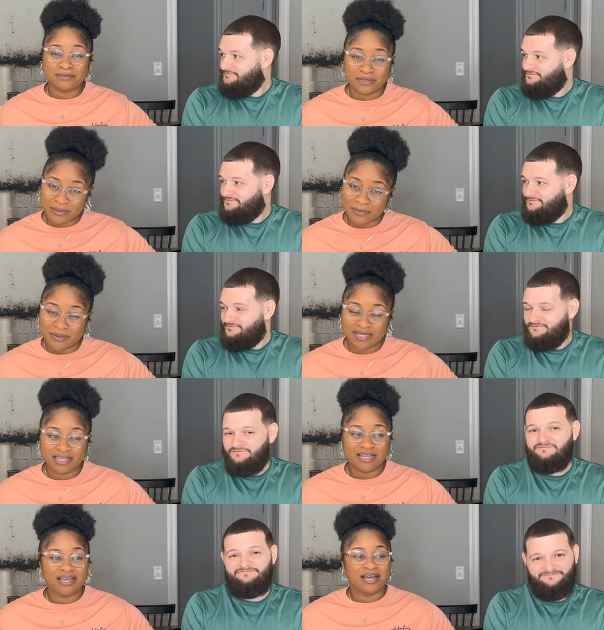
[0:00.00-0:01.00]
Speaker 1: going.
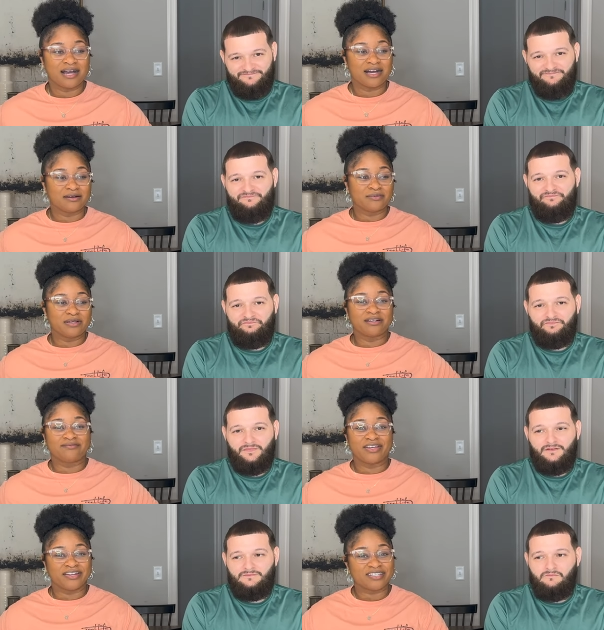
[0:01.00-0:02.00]
Uh, we are
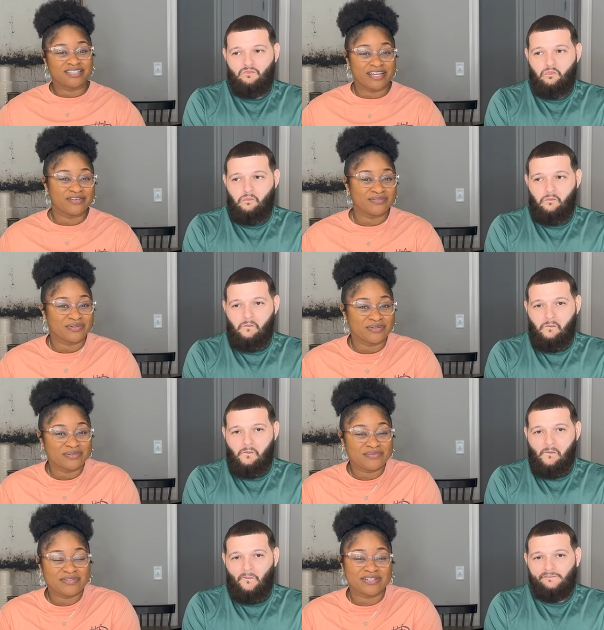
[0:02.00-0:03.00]
very
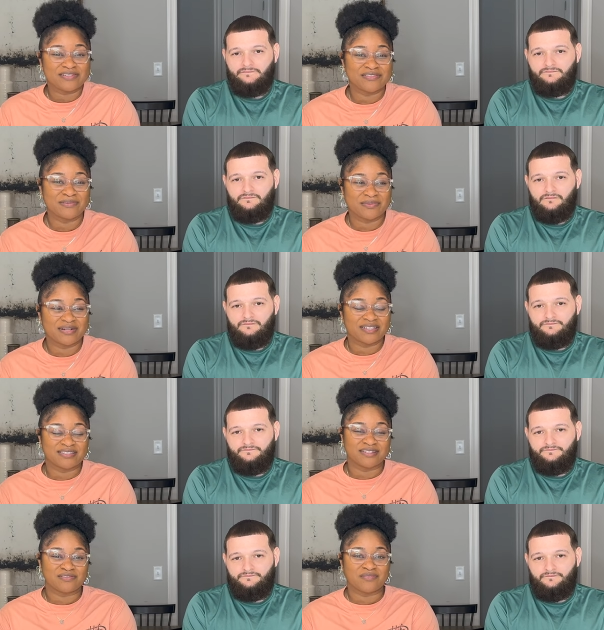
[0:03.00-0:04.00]
thankful for your support
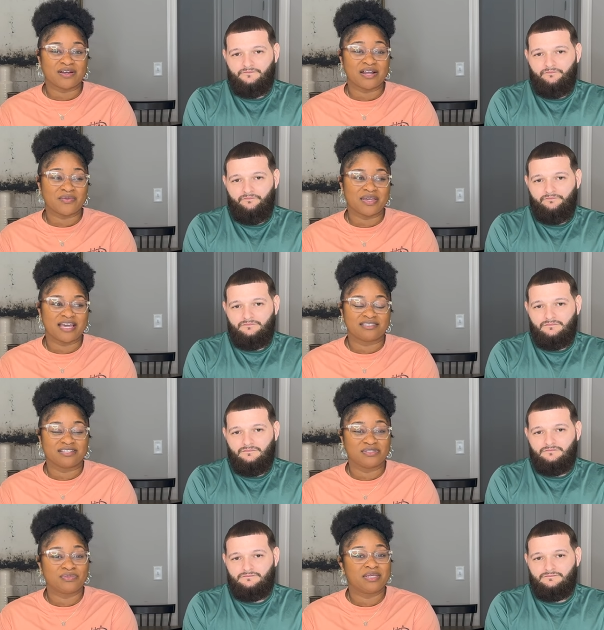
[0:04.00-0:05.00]
thus far. We ask
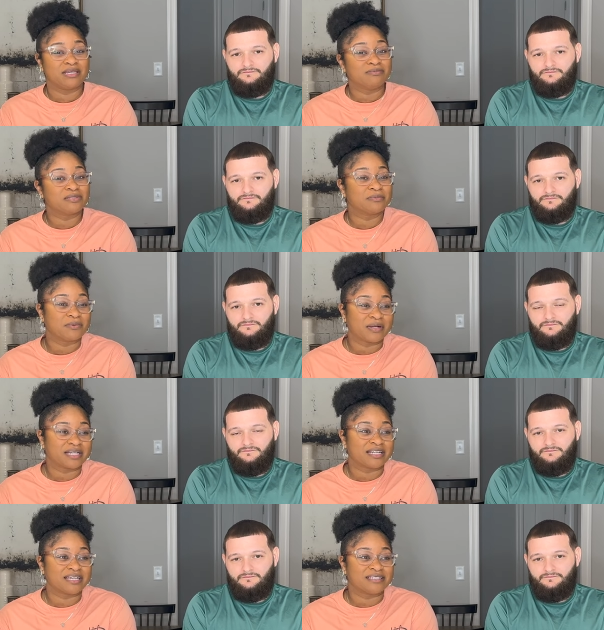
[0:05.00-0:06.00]
that you keep
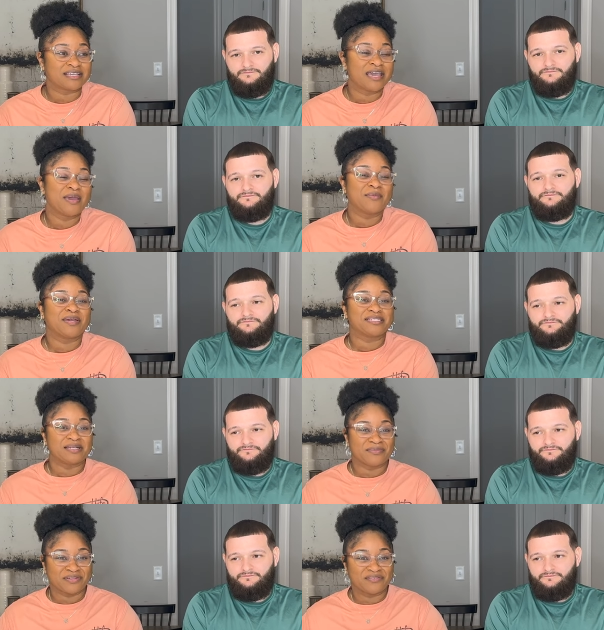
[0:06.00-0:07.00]
supporting us because
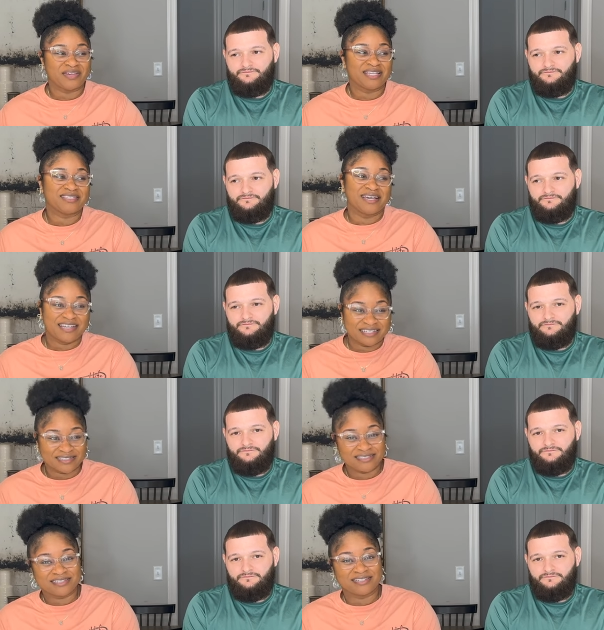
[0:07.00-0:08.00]
that motivates us to